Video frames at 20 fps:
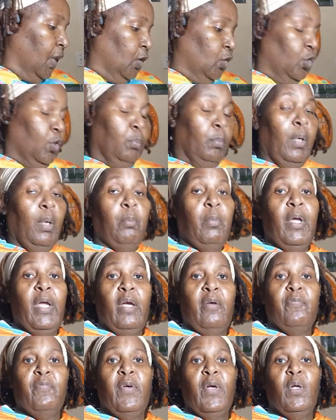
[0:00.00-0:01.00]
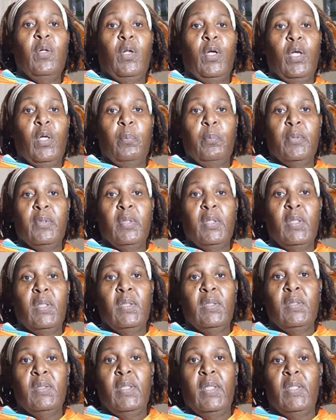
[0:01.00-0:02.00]
G-mama has found a couple
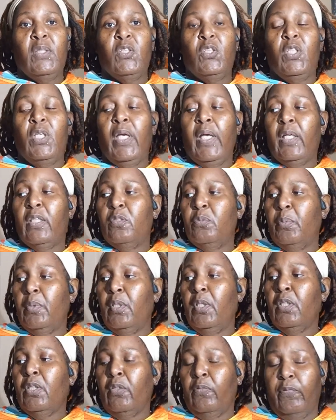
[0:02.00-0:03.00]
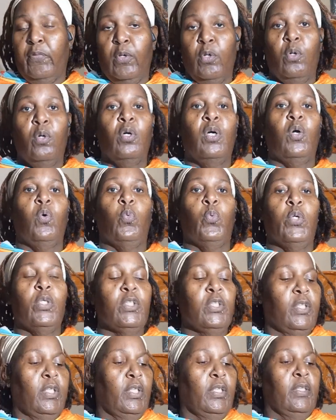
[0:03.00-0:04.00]
things that she has been looking for on her
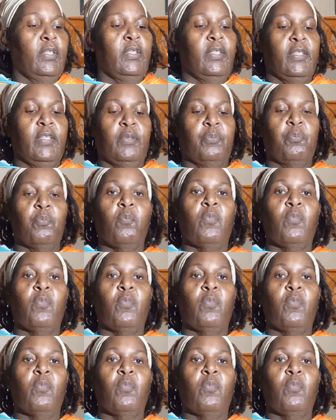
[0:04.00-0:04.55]
wish list,